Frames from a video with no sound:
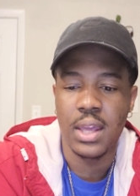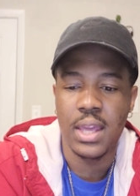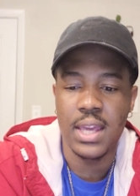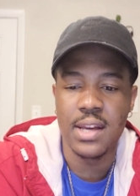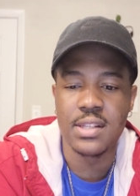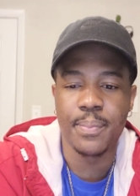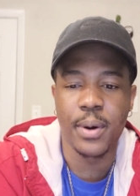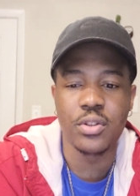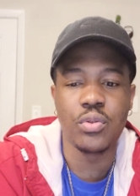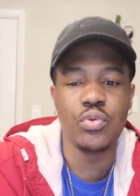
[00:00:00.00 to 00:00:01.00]
He is a
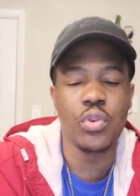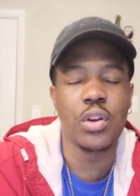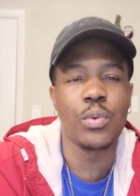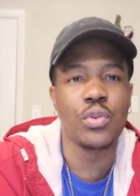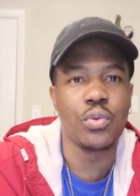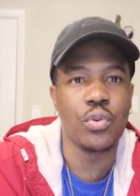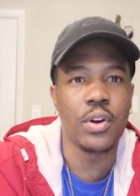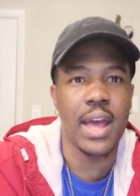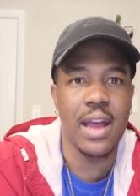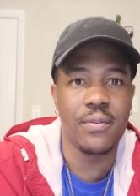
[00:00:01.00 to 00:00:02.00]
person who's going to
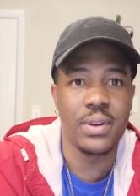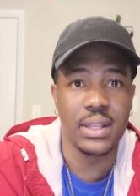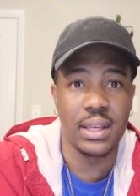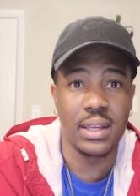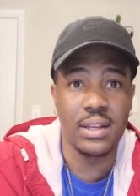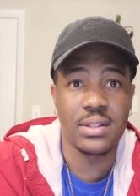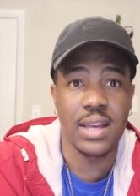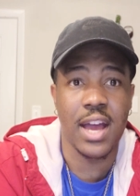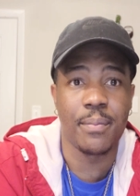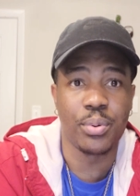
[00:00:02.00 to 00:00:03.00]
record everything
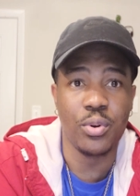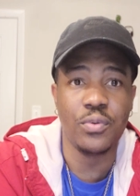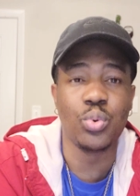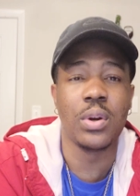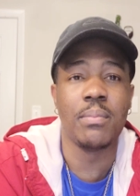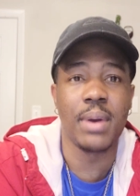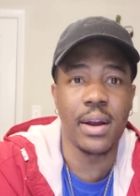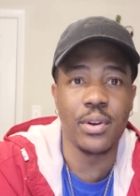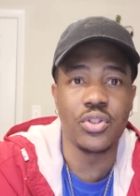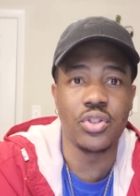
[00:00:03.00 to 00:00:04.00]
to have proof to
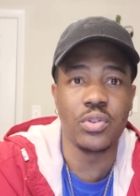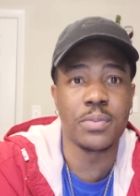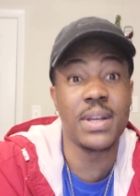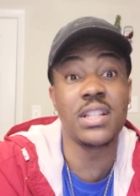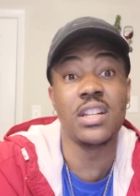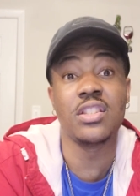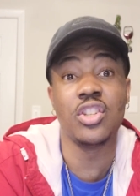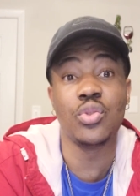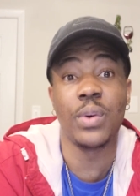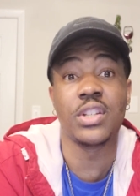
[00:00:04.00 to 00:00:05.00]
embarrass you, especially in a
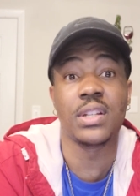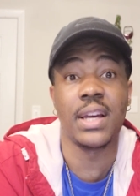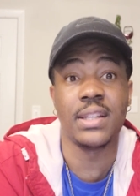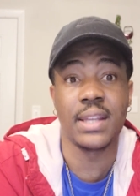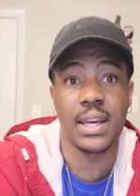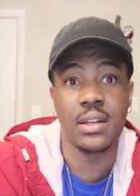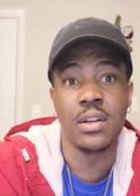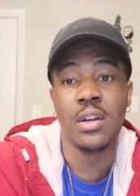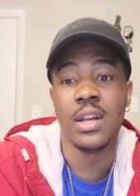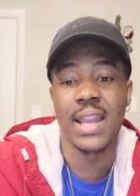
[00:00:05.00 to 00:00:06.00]
situation like that,
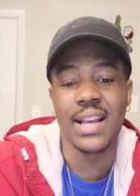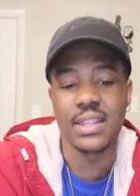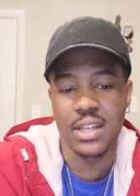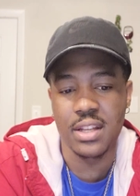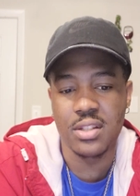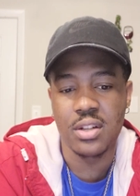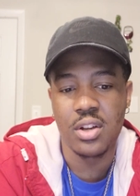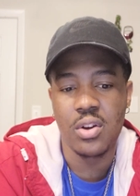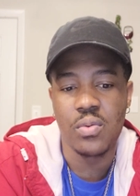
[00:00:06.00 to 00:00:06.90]
like this,